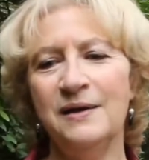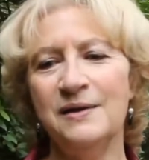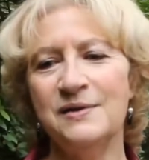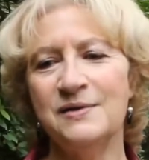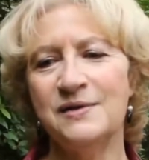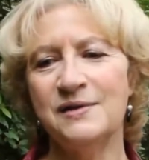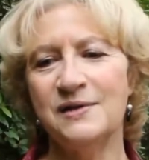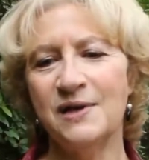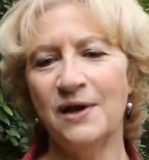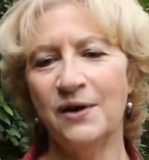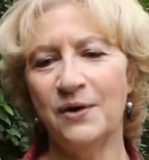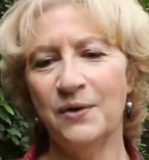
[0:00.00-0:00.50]

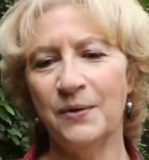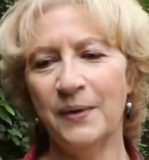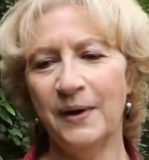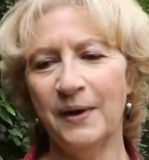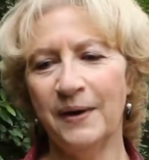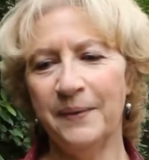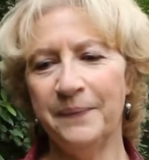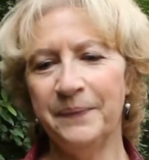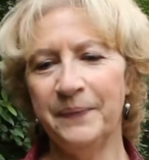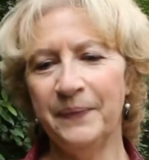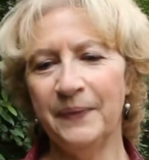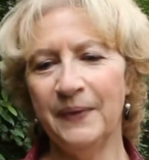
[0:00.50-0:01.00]
So
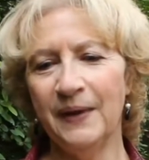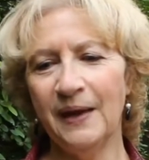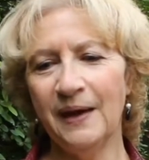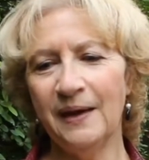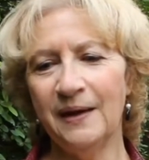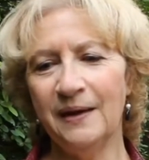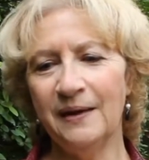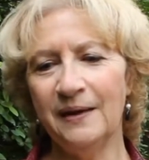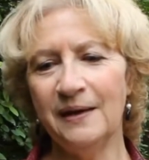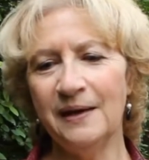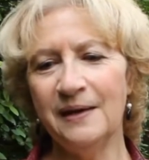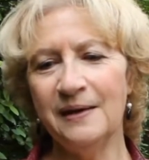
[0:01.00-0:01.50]

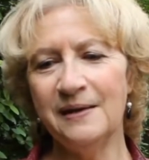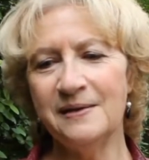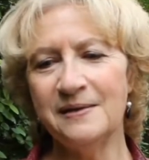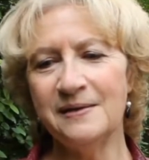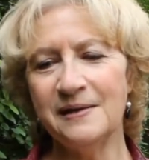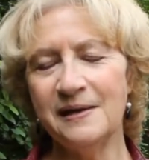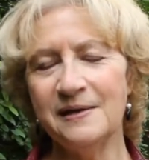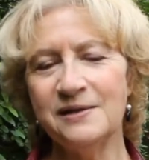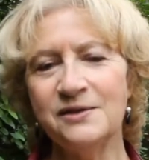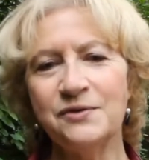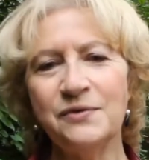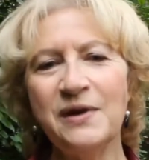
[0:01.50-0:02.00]

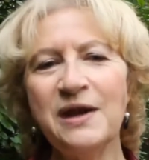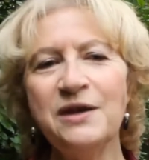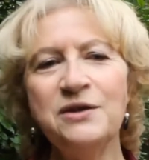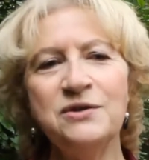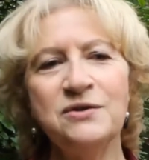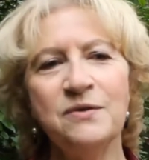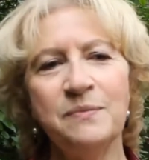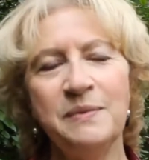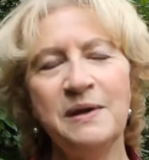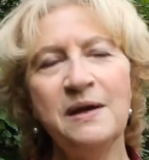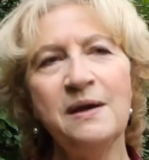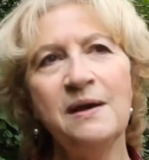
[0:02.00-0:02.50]
it's great
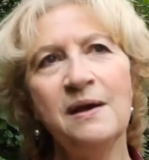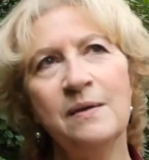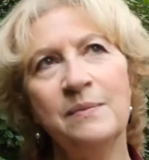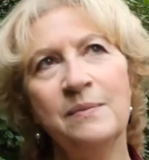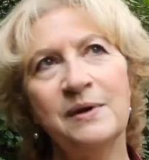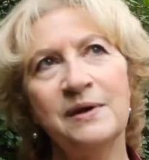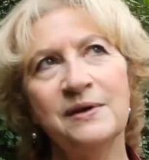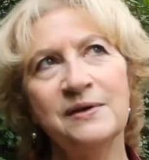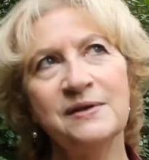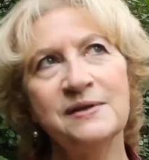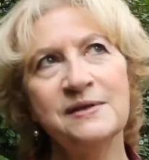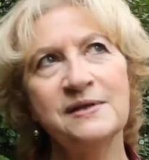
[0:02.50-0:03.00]
to be here
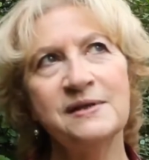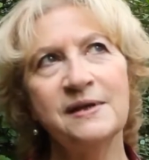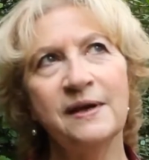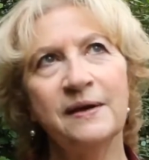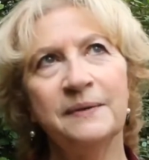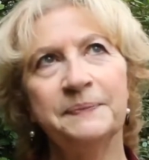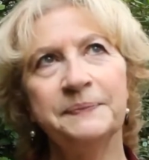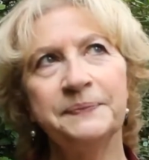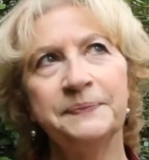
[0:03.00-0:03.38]
because,